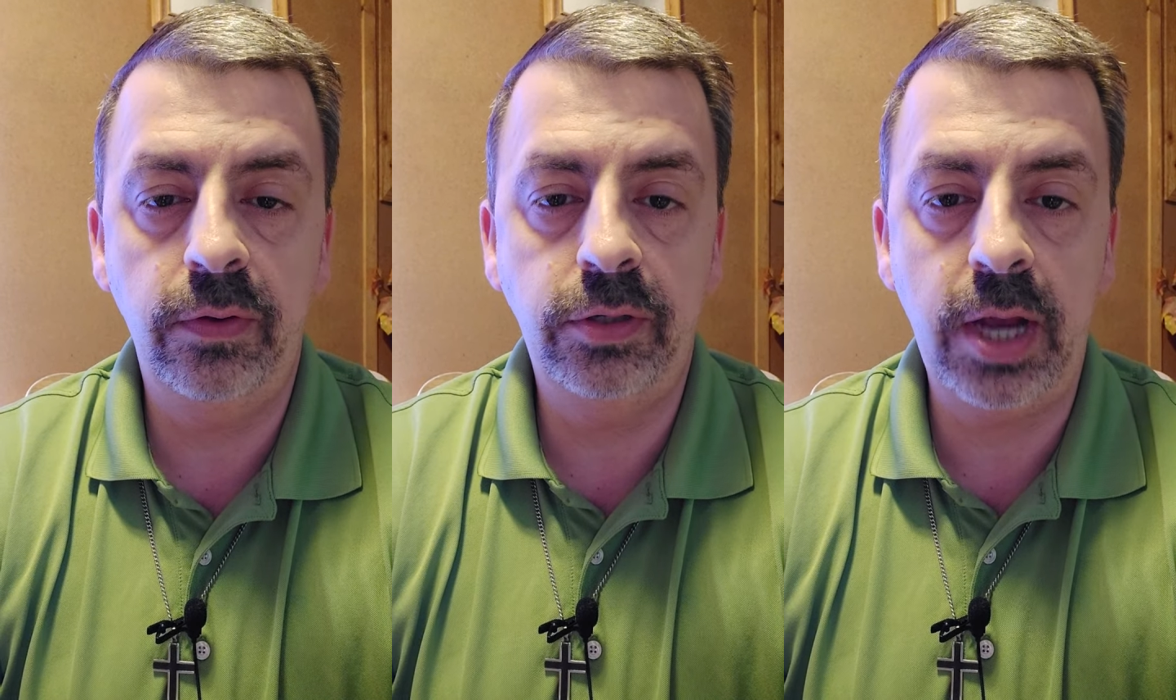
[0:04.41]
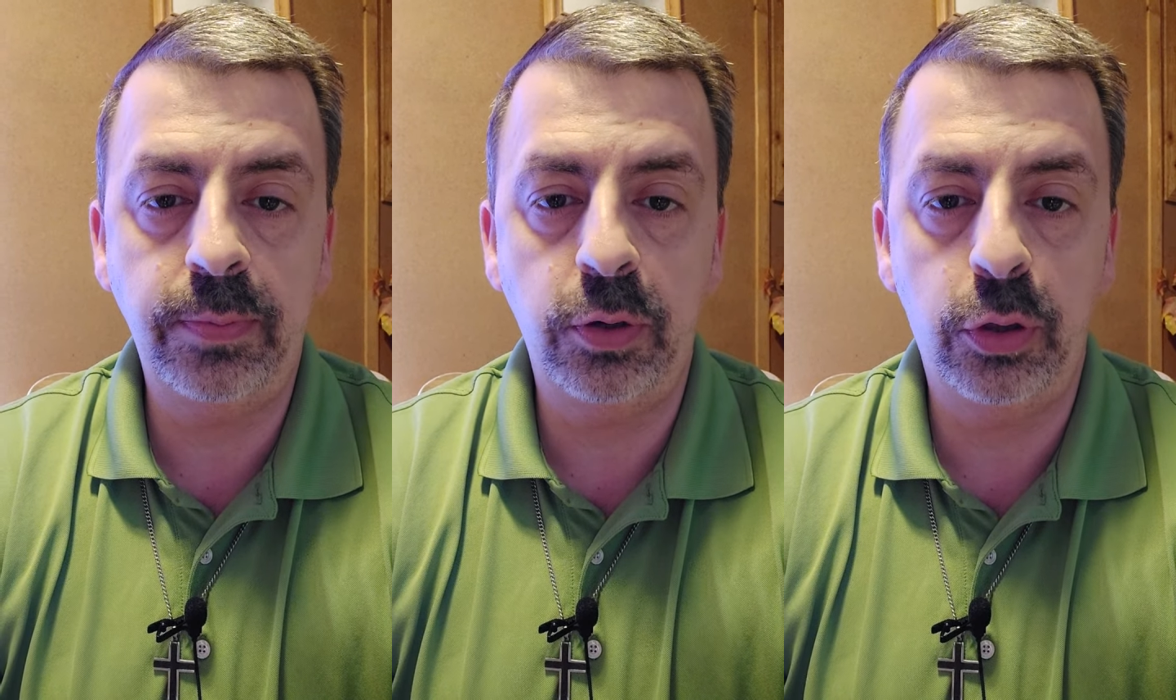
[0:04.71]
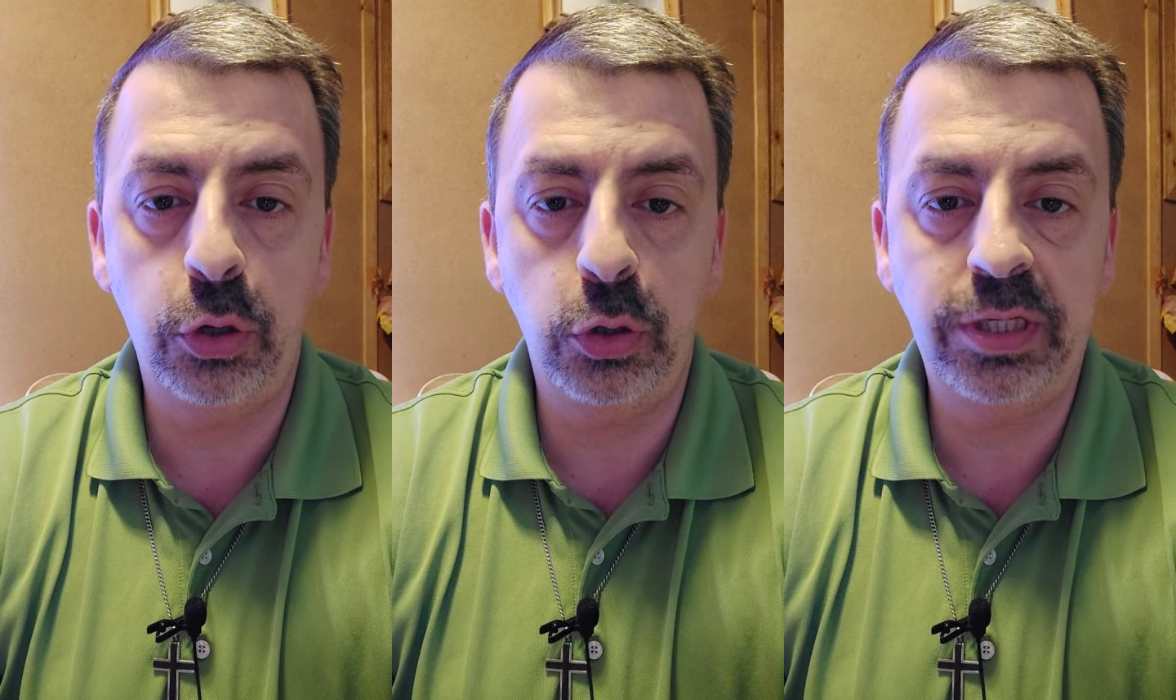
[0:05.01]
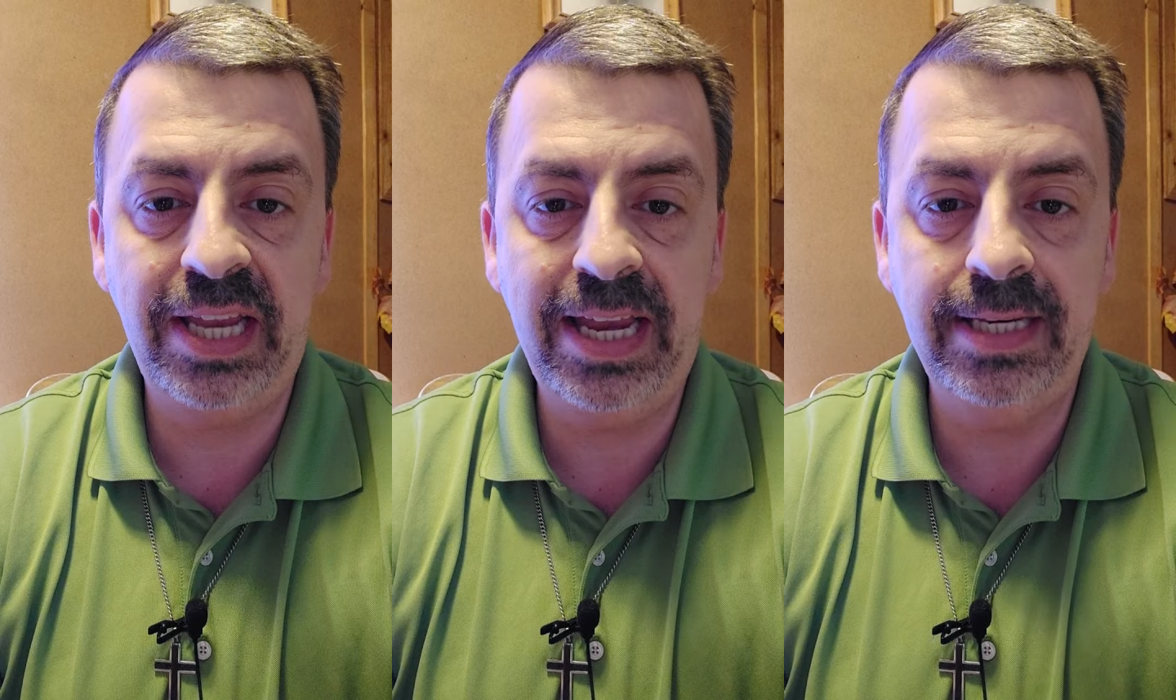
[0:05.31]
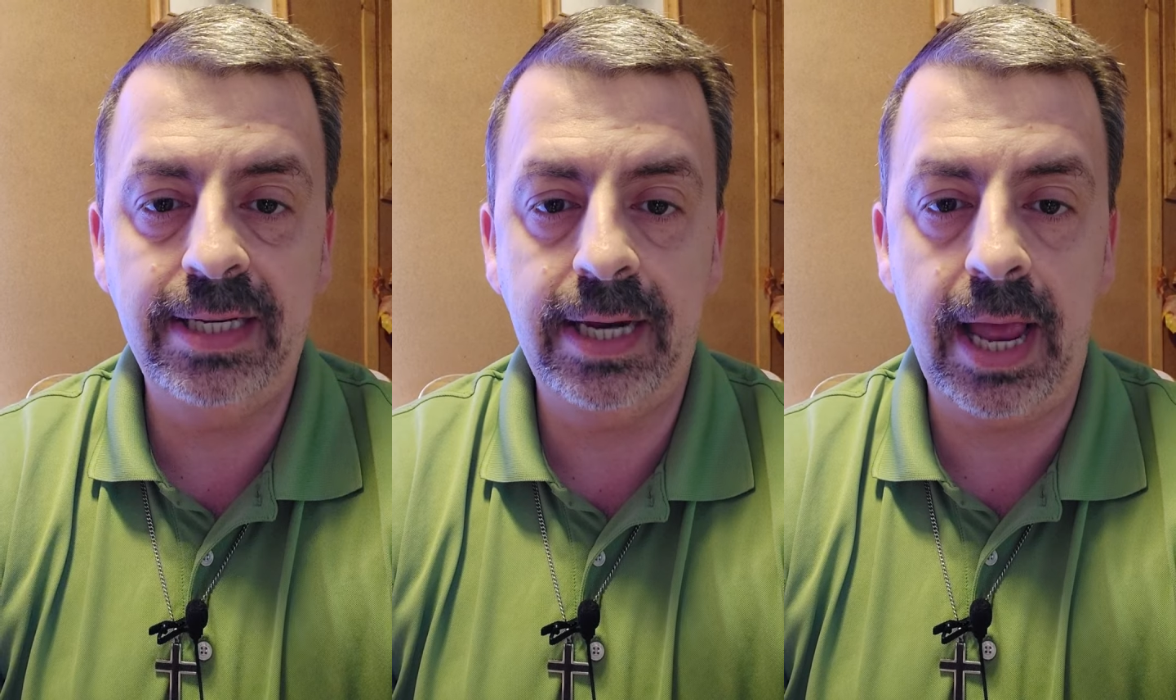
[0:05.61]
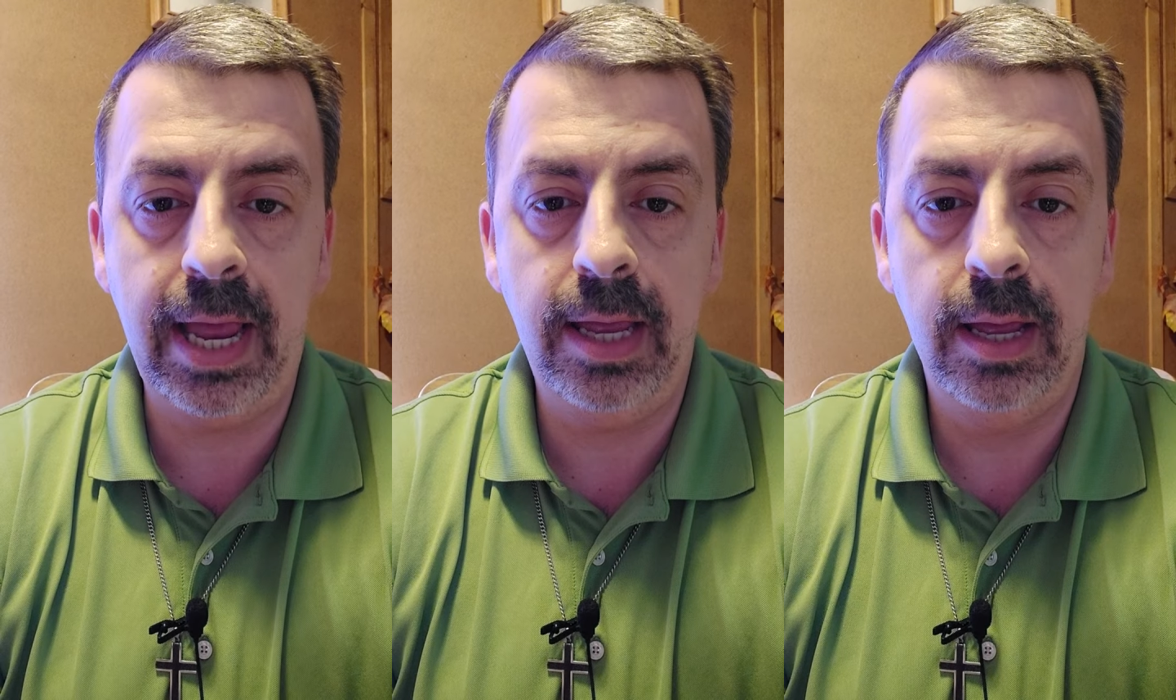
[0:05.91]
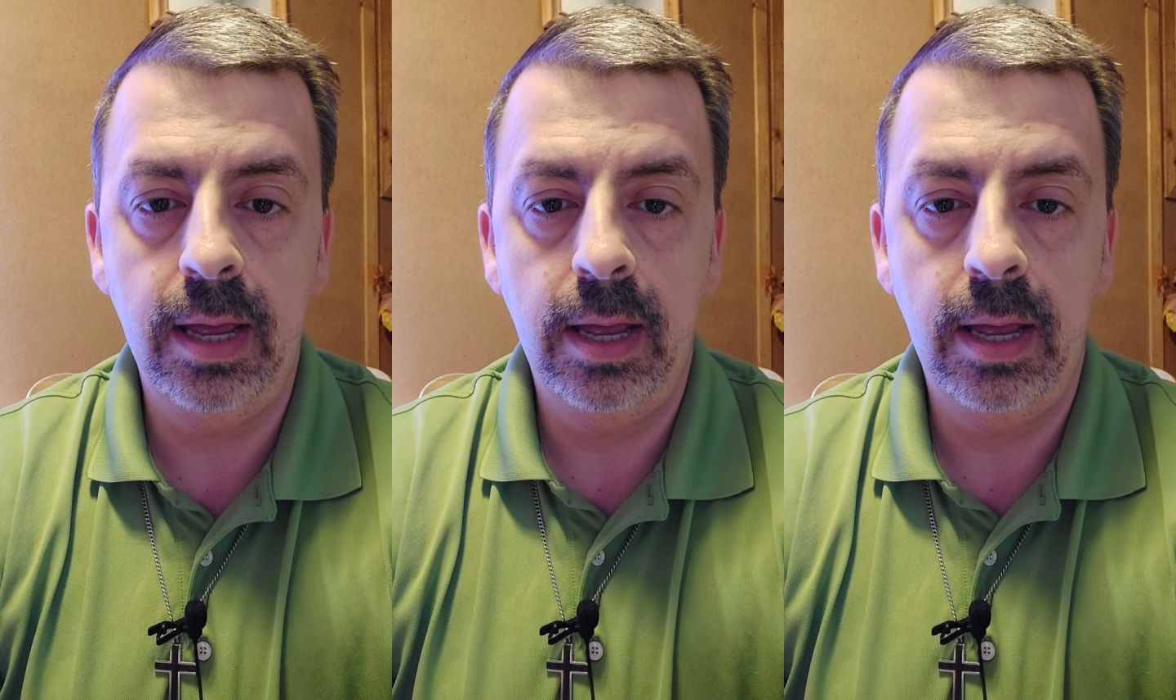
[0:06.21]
chapter 13 today.